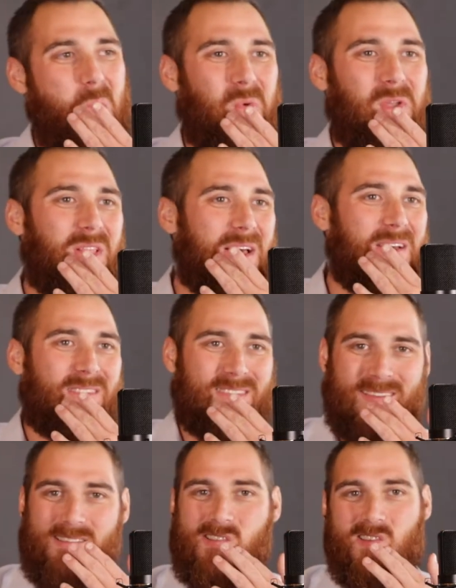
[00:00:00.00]
I mean, you pack
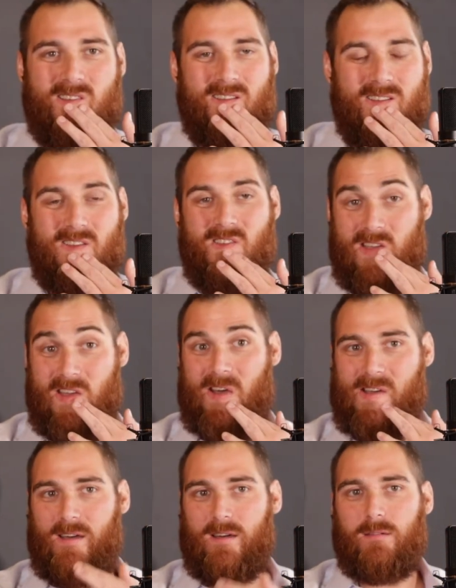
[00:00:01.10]
food for 60 days, so
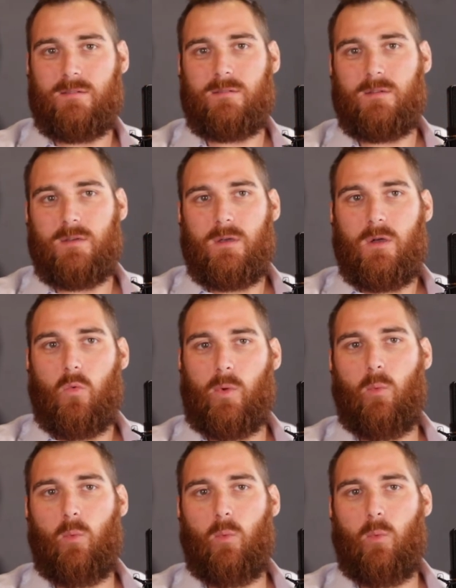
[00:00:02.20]
I imagine it can get longer.